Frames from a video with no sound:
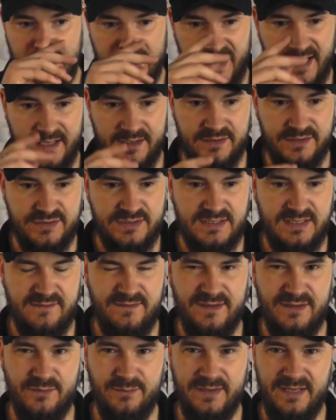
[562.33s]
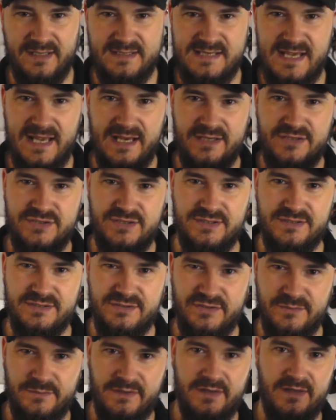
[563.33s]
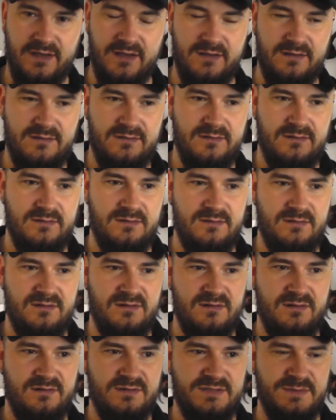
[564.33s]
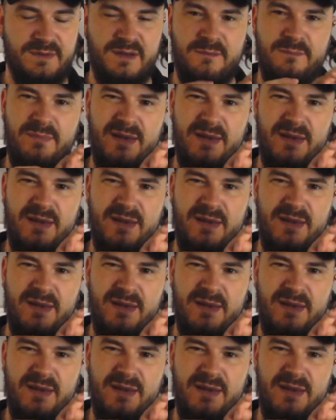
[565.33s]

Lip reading: and just give a little bit of texture to some of the